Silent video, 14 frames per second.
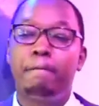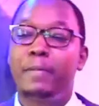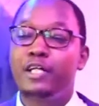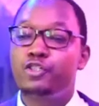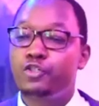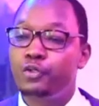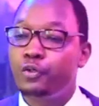
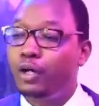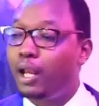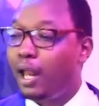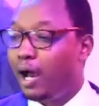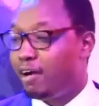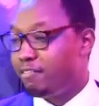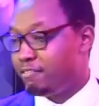Mature
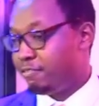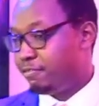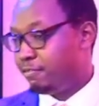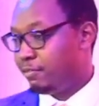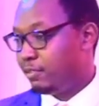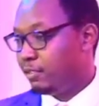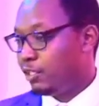love,
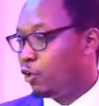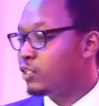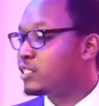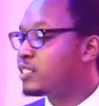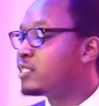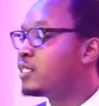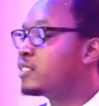
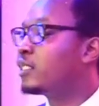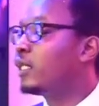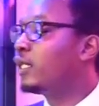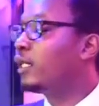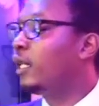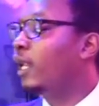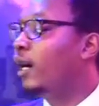
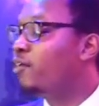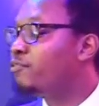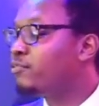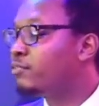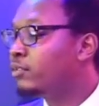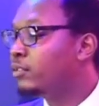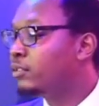consistent love,
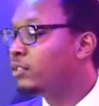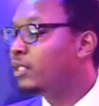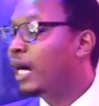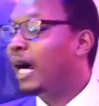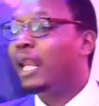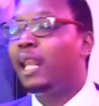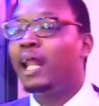a